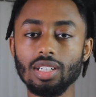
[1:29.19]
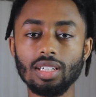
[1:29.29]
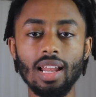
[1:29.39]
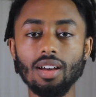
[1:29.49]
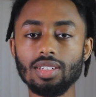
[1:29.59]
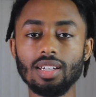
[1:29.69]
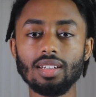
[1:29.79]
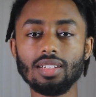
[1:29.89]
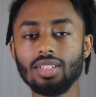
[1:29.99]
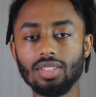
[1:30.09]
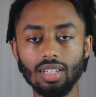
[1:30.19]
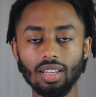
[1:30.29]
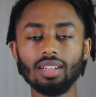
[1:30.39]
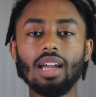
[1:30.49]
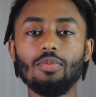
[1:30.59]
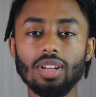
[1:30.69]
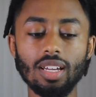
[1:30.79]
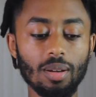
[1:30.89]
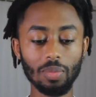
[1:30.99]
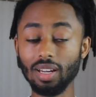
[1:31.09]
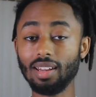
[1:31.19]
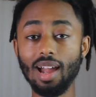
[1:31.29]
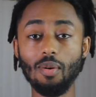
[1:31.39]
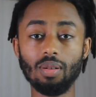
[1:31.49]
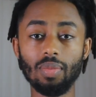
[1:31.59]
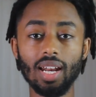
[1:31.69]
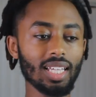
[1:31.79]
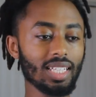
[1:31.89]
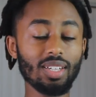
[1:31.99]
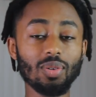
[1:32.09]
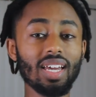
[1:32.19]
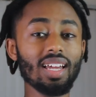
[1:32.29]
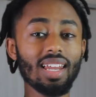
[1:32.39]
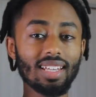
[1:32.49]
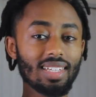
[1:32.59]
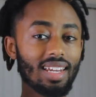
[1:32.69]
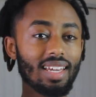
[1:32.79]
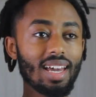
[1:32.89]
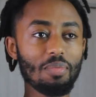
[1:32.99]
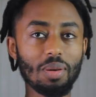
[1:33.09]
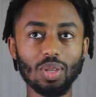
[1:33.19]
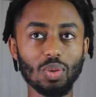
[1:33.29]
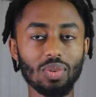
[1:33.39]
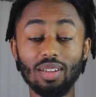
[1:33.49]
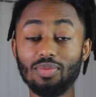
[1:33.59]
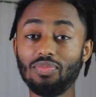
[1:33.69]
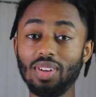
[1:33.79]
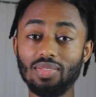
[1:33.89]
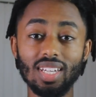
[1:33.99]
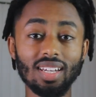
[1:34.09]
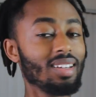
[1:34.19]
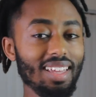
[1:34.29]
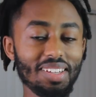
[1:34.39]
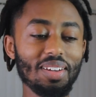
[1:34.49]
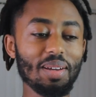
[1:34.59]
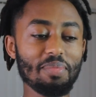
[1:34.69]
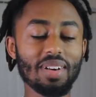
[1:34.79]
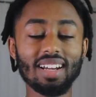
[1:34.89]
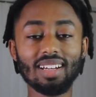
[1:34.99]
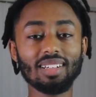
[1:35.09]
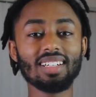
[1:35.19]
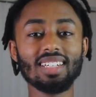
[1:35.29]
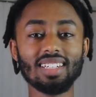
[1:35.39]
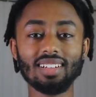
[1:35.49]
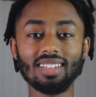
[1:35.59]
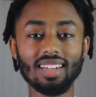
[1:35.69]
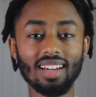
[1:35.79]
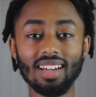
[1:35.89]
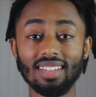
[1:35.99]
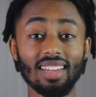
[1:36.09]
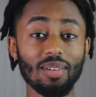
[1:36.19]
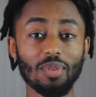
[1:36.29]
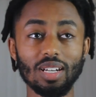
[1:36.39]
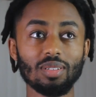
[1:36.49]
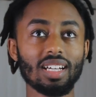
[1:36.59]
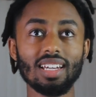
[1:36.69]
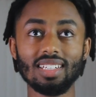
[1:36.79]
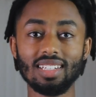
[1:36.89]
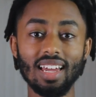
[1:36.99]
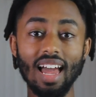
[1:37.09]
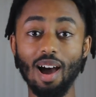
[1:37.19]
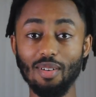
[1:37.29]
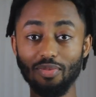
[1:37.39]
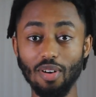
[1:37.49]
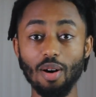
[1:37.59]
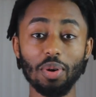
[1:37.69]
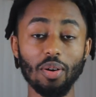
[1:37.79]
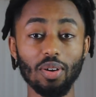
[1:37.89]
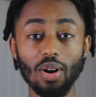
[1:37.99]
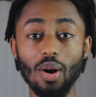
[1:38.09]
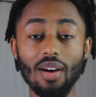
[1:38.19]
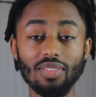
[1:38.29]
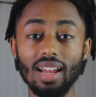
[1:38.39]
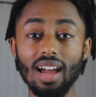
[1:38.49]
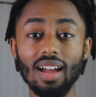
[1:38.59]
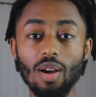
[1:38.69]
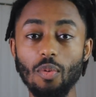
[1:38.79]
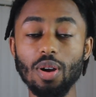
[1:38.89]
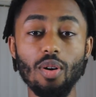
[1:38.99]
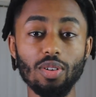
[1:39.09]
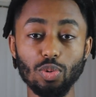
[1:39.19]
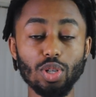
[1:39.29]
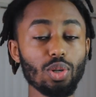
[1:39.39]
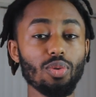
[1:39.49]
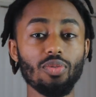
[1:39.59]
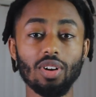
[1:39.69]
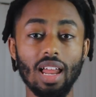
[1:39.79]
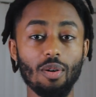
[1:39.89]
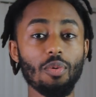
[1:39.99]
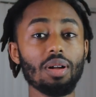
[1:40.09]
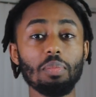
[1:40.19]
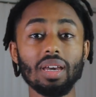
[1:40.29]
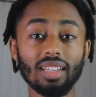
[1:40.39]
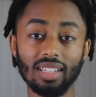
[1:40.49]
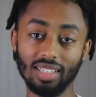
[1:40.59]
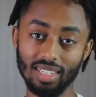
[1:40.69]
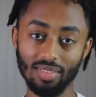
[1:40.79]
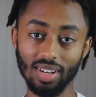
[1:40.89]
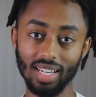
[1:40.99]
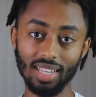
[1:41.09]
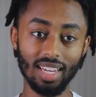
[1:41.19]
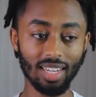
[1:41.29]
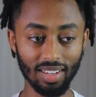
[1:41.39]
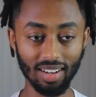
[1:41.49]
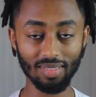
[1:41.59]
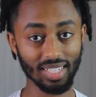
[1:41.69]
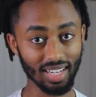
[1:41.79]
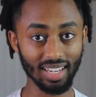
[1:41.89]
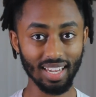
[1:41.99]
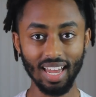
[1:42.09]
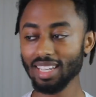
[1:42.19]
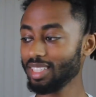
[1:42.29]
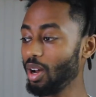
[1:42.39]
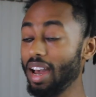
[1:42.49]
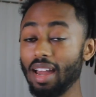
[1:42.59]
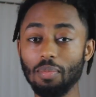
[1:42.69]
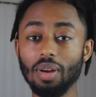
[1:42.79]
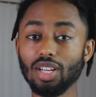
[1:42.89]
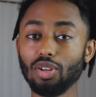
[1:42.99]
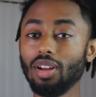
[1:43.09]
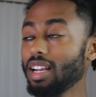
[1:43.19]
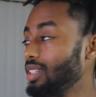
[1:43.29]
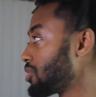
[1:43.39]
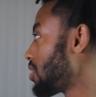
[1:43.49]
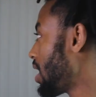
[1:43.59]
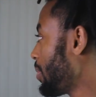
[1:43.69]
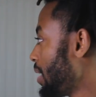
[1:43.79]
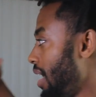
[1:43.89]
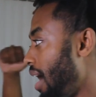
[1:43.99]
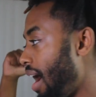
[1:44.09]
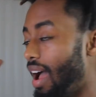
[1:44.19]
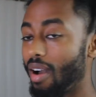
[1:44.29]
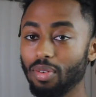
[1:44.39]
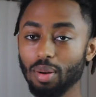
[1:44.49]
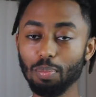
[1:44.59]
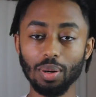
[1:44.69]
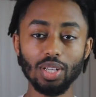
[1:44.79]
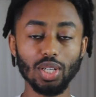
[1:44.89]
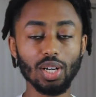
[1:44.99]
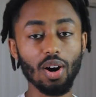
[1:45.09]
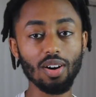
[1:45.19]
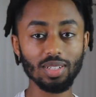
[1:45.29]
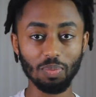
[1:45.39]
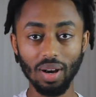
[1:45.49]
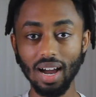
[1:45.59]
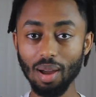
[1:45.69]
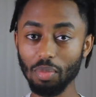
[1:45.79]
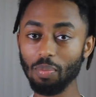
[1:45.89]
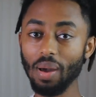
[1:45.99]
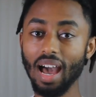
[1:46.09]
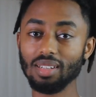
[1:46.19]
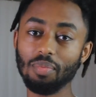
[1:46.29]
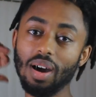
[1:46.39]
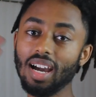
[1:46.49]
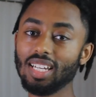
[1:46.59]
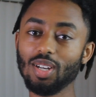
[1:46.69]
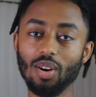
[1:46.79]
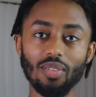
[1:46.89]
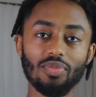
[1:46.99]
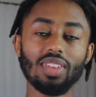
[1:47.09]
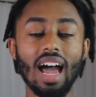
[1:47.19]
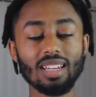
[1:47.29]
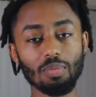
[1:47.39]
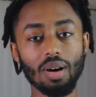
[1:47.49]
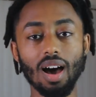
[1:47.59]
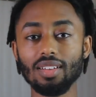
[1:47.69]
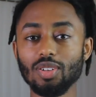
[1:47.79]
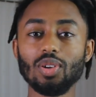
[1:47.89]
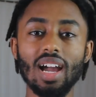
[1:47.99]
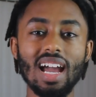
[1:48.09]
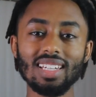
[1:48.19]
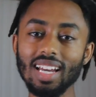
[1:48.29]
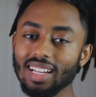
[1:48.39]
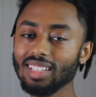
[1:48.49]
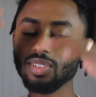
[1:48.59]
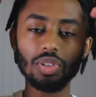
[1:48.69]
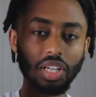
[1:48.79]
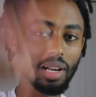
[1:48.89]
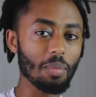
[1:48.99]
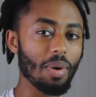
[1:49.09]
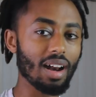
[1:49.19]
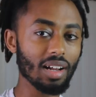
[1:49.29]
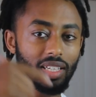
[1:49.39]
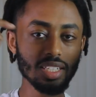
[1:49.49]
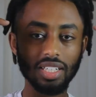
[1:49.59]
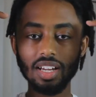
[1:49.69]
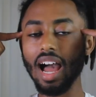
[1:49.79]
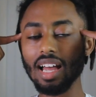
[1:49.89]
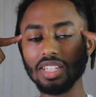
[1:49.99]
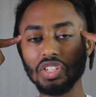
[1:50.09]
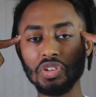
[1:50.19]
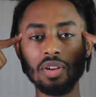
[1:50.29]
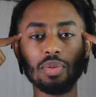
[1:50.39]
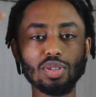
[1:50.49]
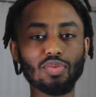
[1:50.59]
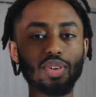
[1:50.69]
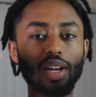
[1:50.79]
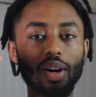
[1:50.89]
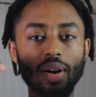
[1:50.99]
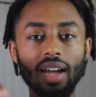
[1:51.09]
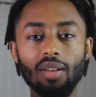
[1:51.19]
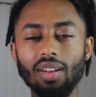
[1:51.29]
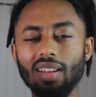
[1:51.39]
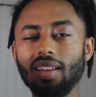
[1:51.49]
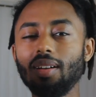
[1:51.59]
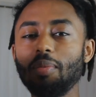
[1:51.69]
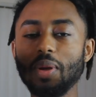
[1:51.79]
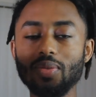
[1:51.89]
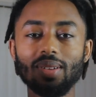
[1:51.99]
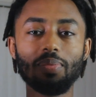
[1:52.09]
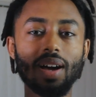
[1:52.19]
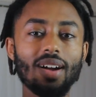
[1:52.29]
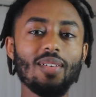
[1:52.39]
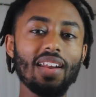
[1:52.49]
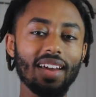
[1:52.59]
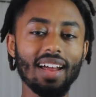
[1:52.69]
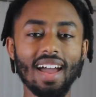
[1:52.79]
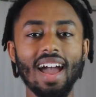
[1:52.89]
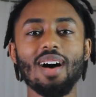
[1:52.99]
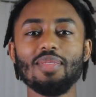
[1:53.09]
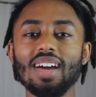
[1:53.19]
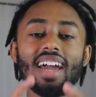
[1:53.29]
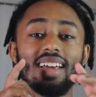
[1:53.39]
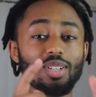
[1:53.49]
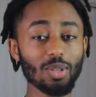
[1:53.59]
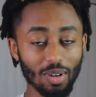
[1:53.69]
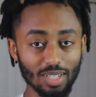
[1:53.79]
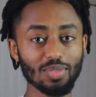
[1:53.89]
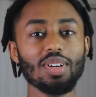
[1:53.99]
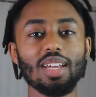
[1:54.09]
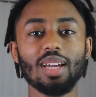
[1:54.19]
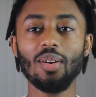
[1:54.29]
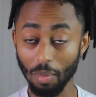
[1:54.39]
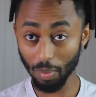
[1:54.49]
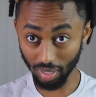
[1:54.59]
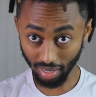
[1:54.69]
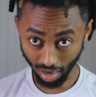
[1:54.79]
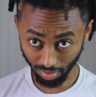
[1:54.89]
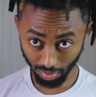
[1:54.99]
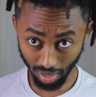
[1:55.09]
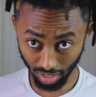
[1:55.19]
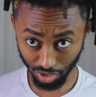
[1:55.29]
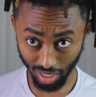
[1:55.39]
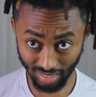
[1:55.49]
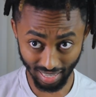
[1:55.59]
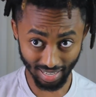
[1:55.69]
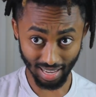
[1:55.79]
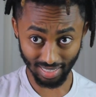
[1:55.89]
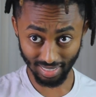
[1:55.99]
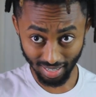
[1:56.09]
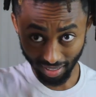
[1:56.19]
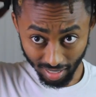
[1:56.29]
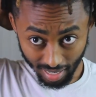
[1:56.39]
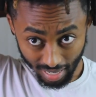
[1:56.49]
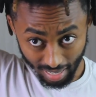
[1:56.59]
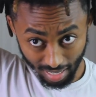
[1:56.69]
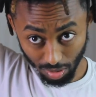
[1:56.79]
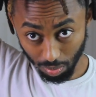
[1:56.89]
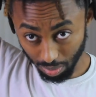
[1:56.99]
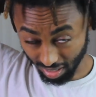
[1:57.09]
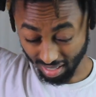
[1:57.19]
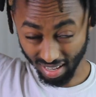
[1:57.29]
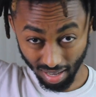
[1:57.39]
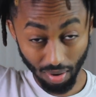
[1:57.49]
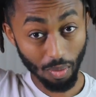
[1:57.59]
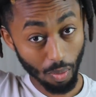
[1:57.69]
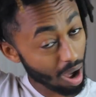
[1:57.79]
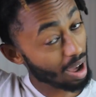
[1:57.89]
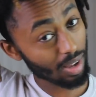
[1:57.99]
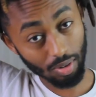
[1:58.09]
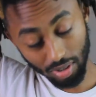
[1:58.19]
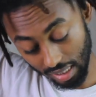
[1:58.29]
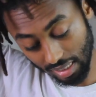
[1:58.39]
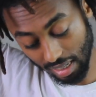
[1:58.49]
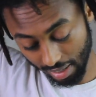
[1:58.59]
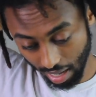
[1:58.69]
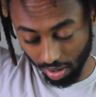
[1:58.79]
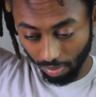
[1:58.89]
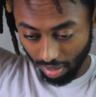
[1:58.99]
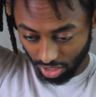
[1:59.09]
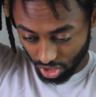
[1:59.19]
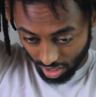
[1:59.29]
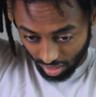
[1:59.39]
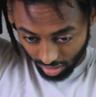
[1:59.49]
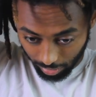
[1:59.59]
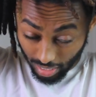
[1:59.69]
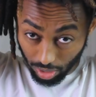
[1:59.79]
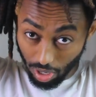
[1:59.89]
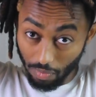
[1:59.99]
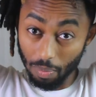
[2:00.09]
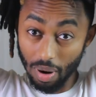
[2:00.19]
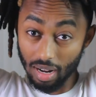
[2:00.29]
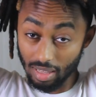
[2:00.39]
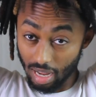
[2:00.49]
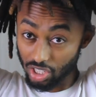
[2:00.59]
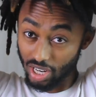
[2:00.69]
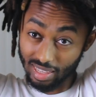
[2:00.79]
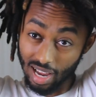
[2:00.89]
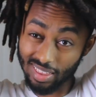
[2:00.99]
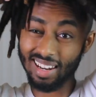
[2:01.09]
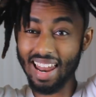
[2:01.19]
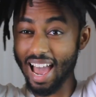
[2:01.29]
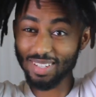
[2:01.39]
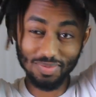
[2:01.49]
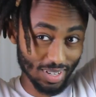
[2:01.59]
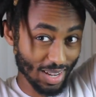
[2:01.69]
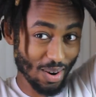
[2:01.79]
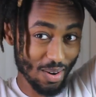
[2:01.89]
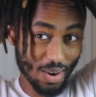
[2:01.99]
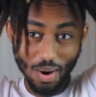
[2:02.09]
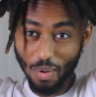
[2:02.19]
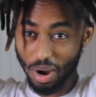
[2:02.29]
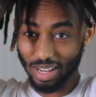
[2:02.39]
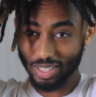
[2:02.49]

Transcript: just now seeing this, you're still a day one. You can be a day one, man. I think till you hit like 10K, maybe 20, 50, I think everybody could consider uh, day ones because how far we we gonna go after that. We going we shooting for like one million and stuff like that. You know what I'm saying? So hey, make sure you guys subscribe. I have a bunch of cars behind me passing by, so if that's bothering you guys, just forget about it. Cause concentrate on this video and on the little music background that I have, and enjoy this video. I'm gonna be counting my dreads, like I said. It's been a while since I counted my dreads. Thank you everybody that checked out the last video where